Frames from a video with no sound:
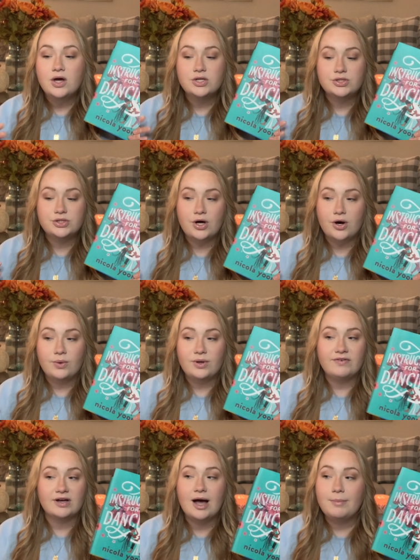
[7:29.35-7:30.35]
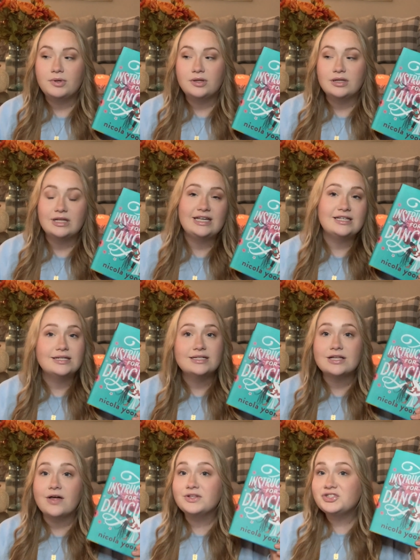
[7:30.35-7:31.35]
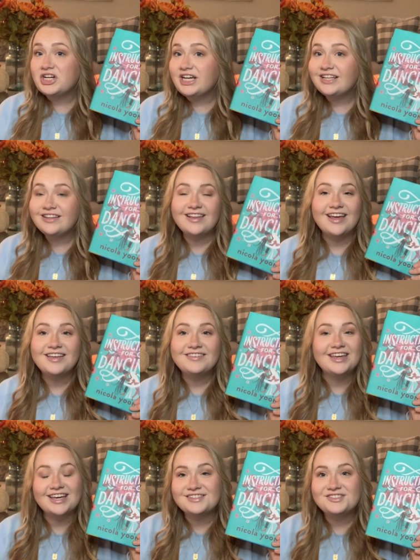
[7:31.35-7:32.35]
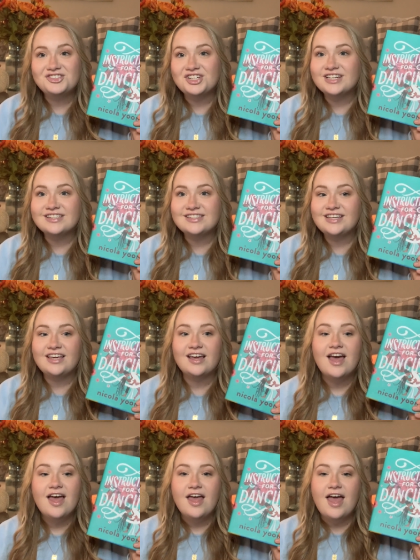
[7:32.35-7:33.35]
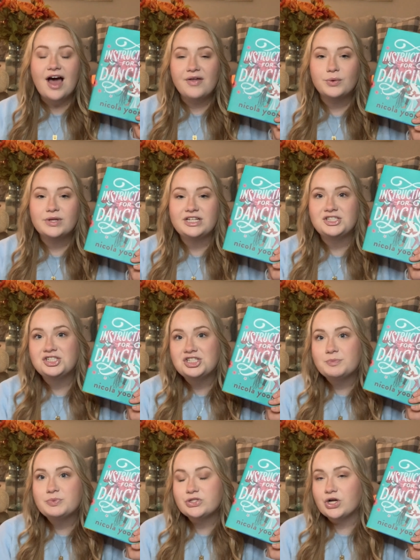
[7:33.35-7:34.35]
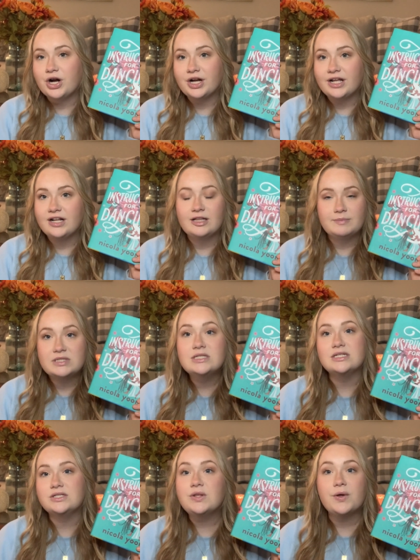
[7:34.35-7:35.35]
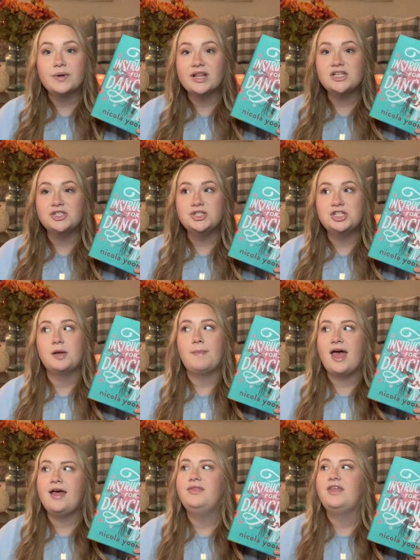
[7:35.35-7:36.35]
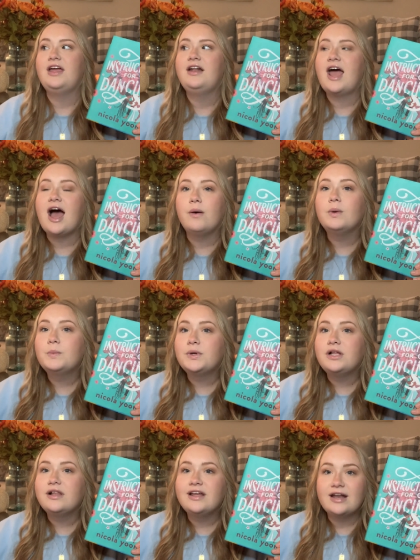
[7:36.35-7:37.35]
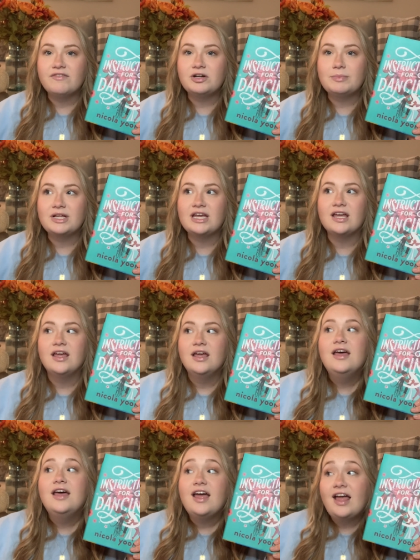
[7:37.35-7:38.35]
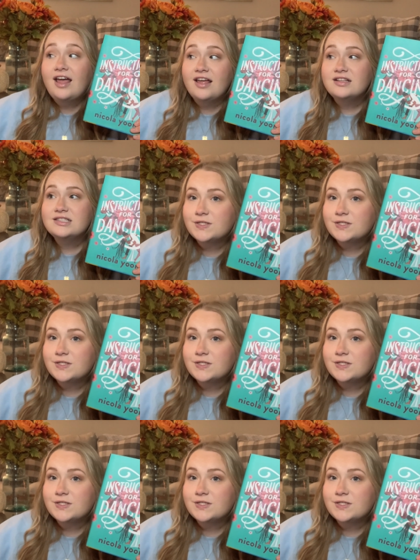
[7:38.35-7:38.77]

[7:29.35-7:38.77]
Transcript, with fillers: So if a couple is on the street and they kiss, she can see how the relationship started, glimpses into their relationship, and then how it will inevitably end.